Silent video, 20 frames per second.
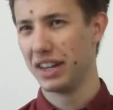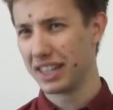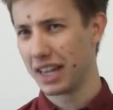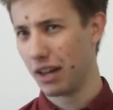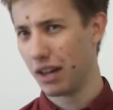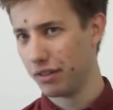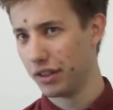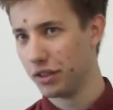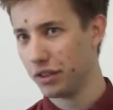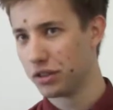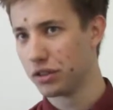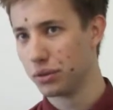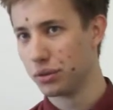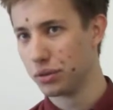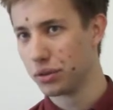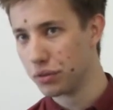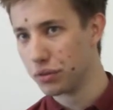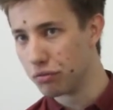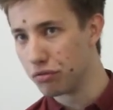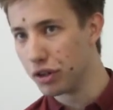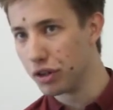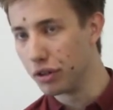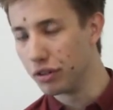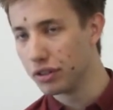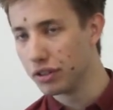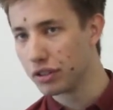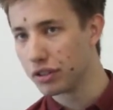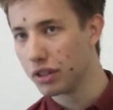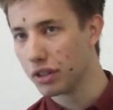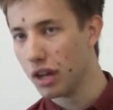down those sorts of
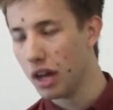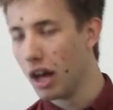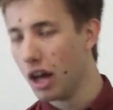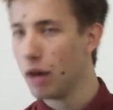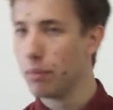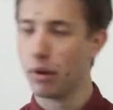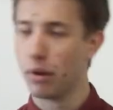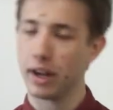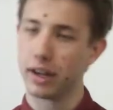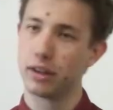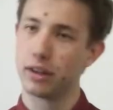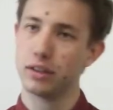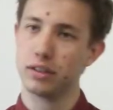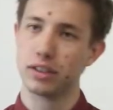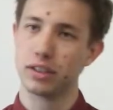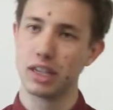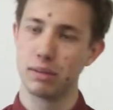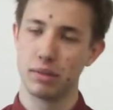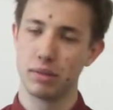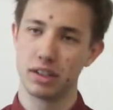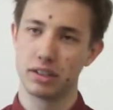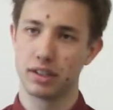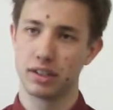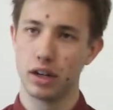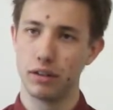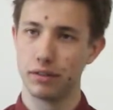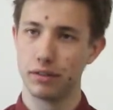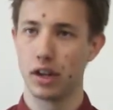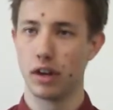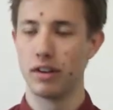routes, but I could see
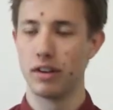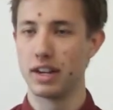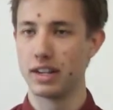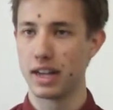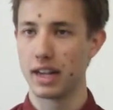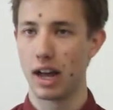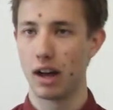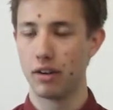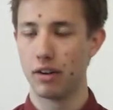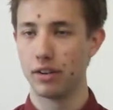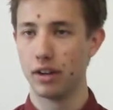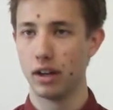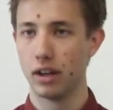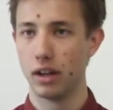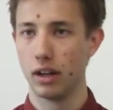myself going down